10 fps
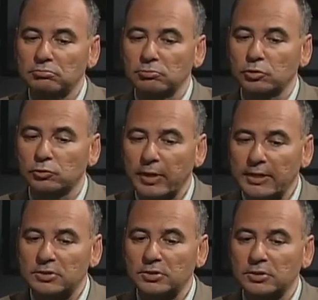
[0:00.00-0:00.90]

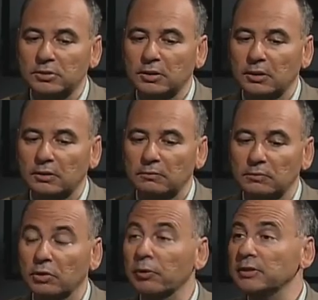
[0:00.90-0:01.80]
greater
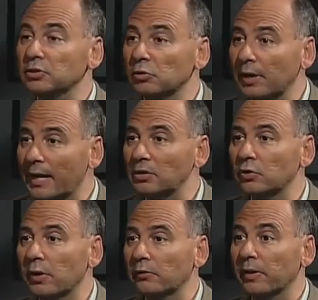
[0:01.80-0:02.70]
Orlando
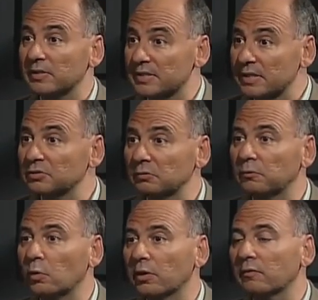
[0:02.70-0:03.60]
area in Central
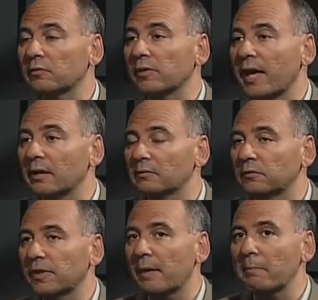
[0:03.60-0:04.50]
Florida, for
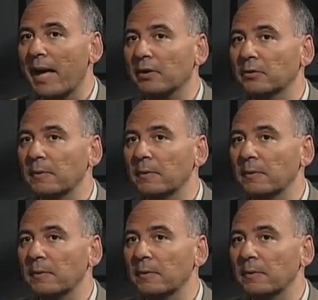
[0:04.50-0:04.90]
that matter,